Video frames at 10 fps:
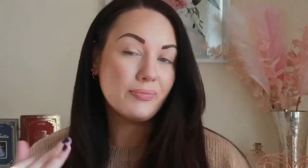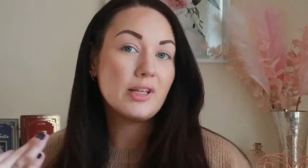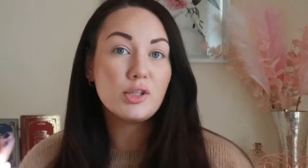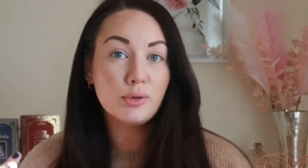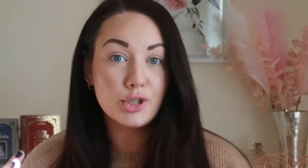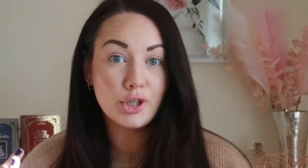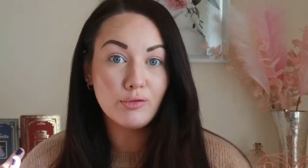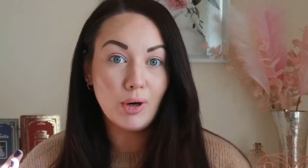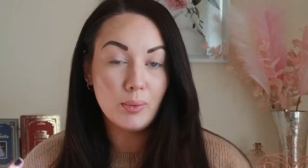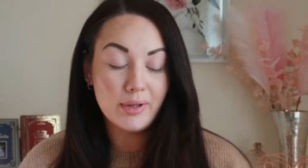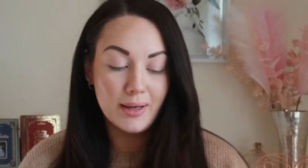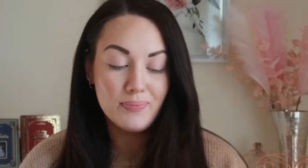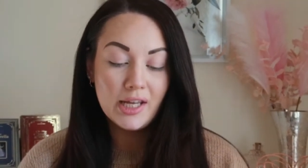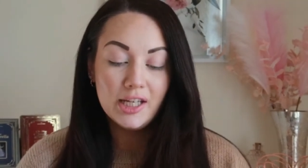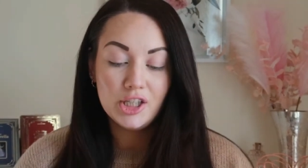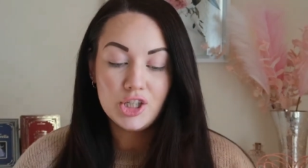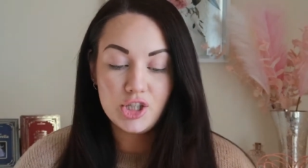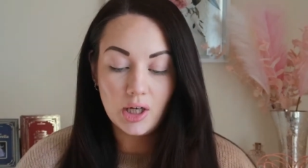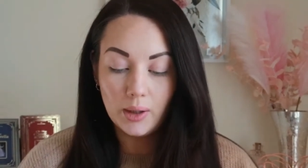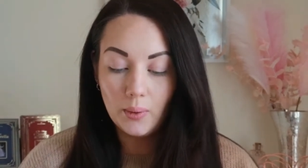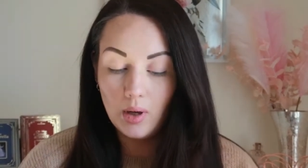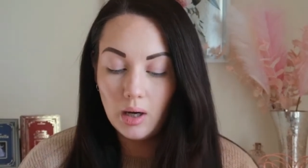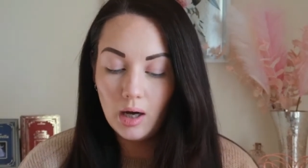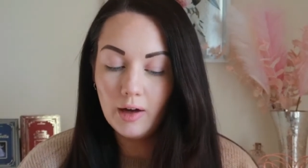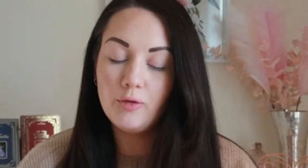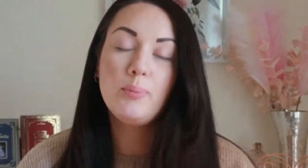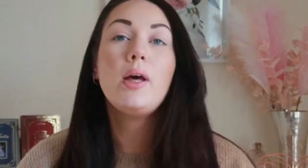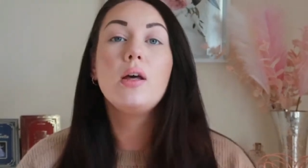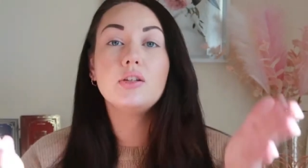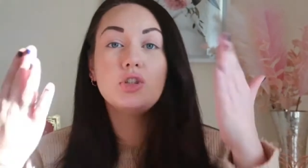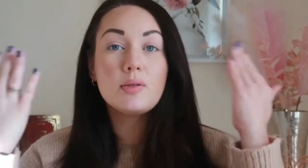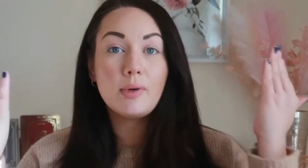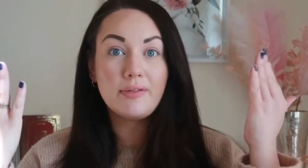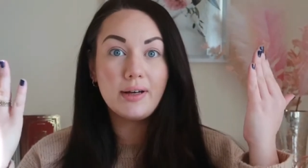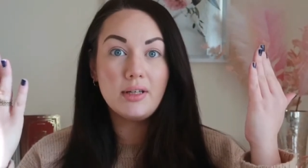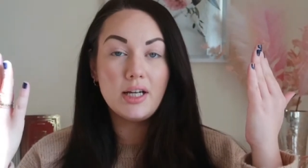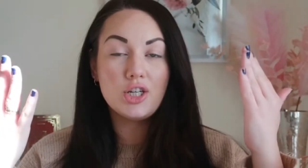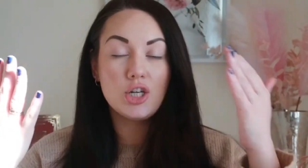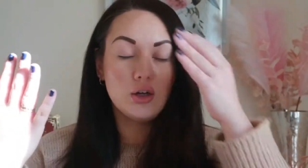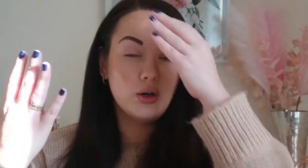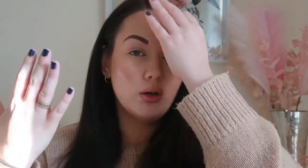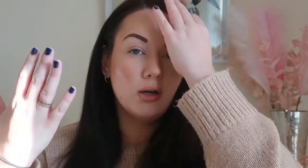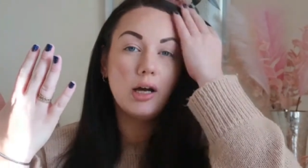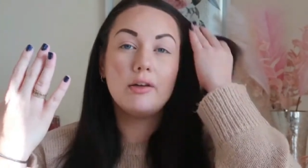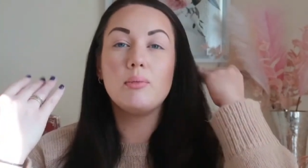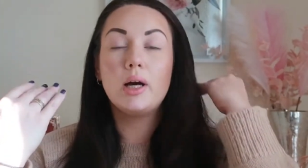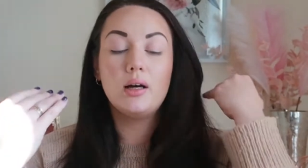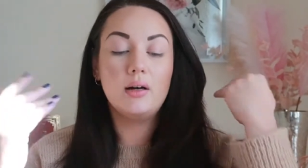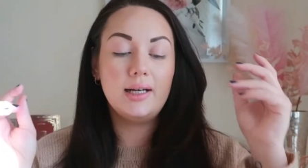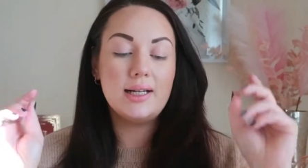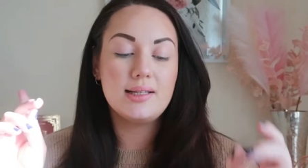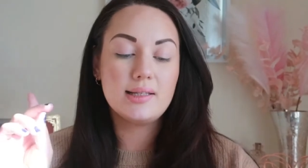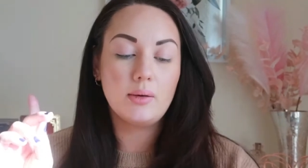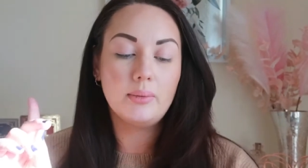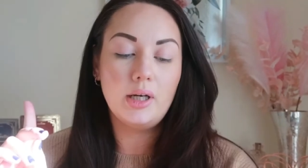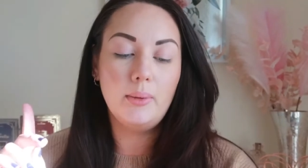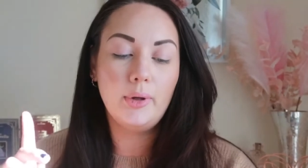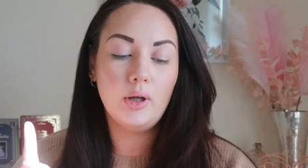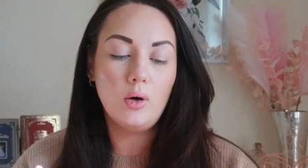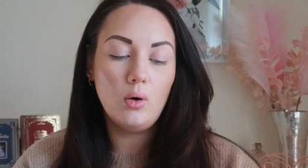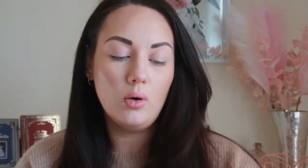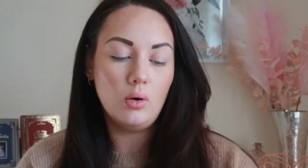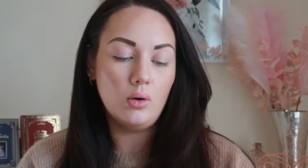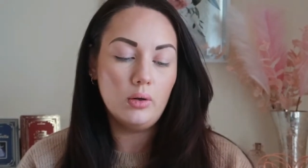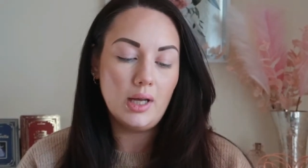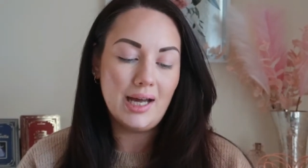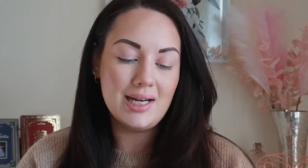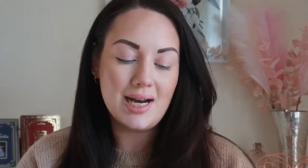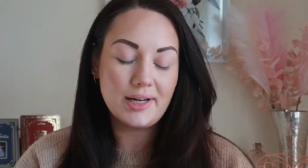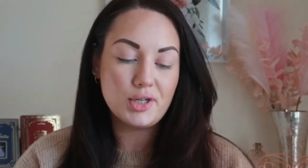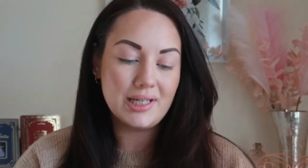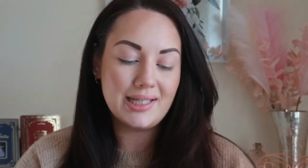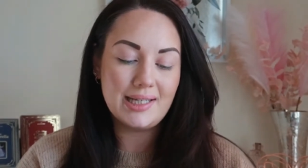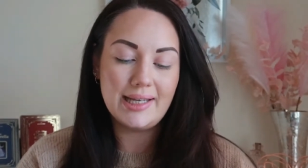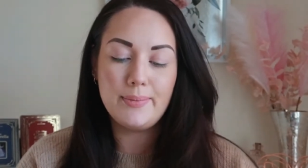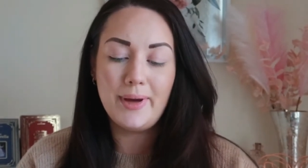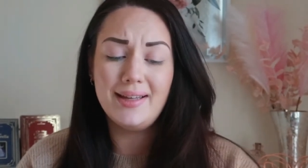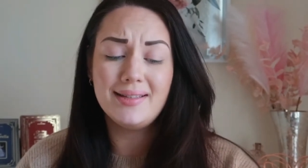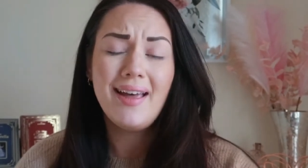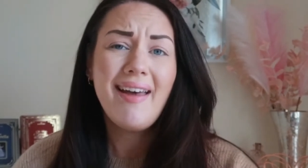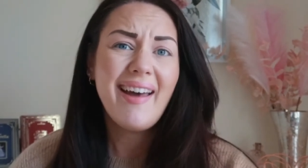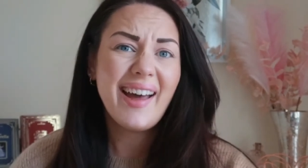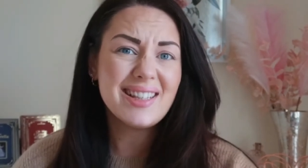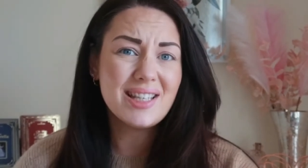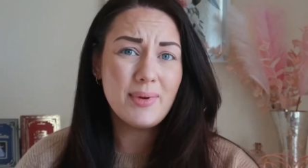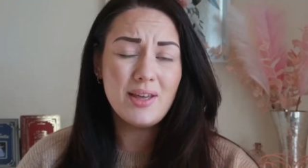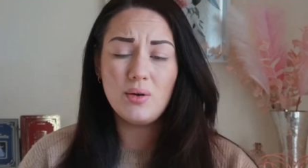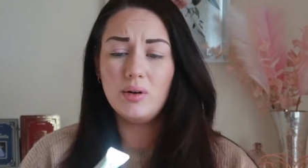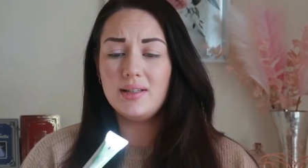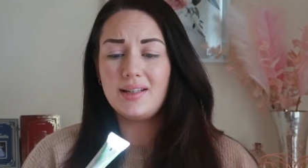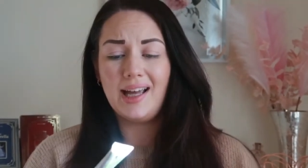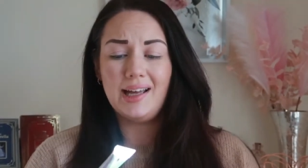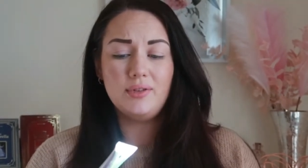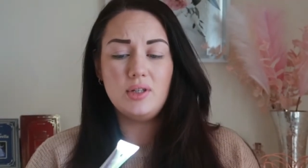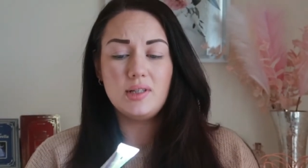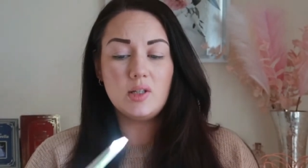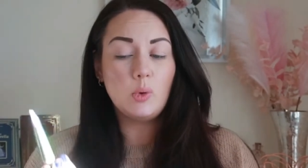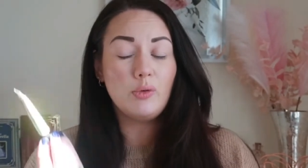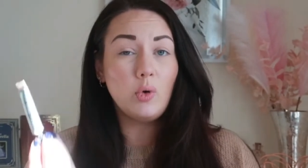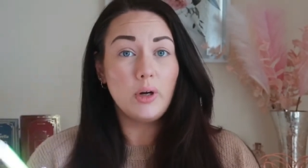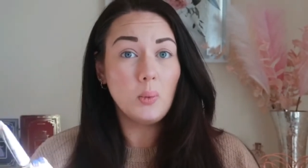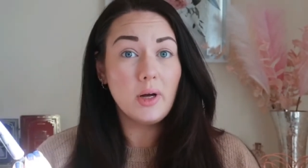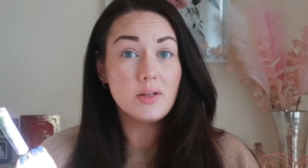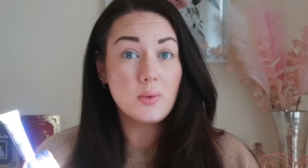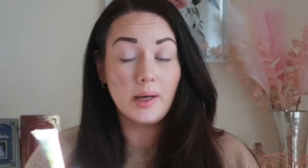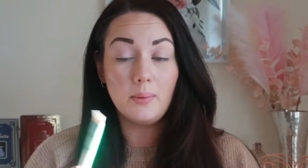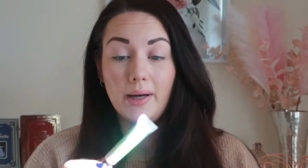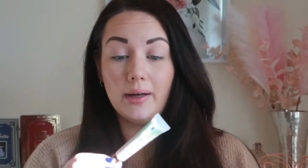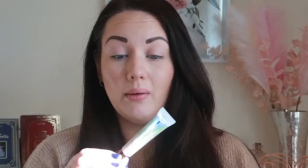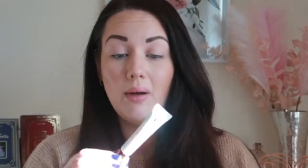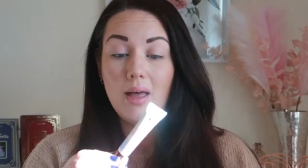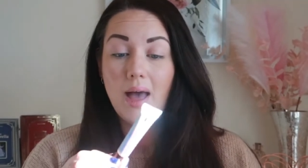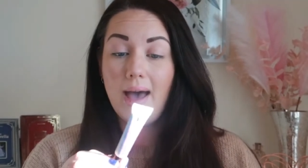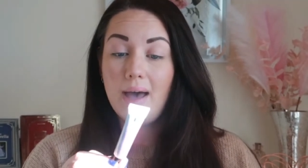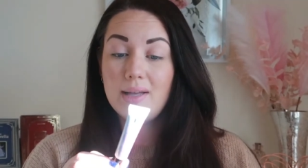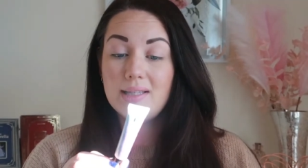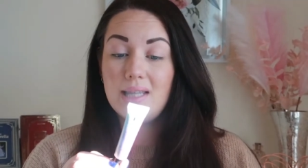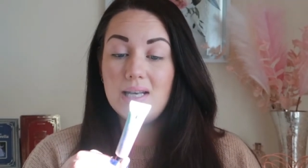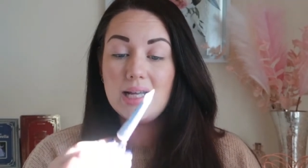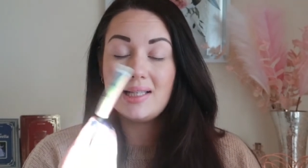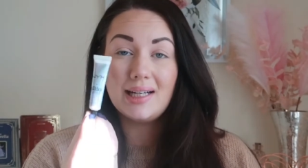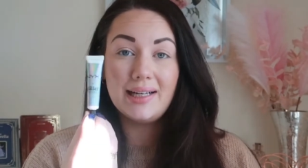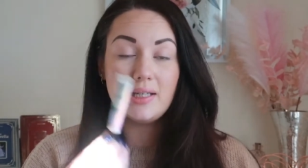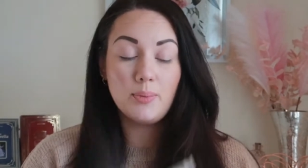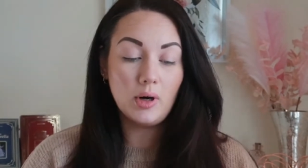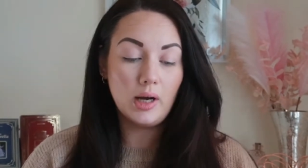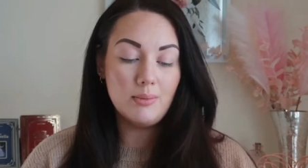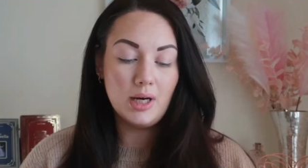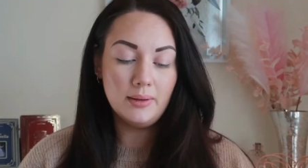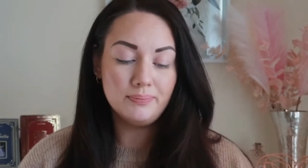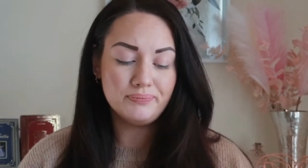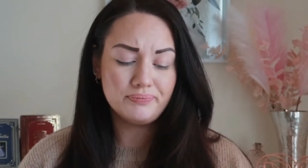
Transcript: So we're just going to roll with it. So I've put just my foundation on over my eyelids, so I'm going to put on a naturally sticky base. And to be honest, I have used this before and it works quite well. It's the NYX Glitter Primer.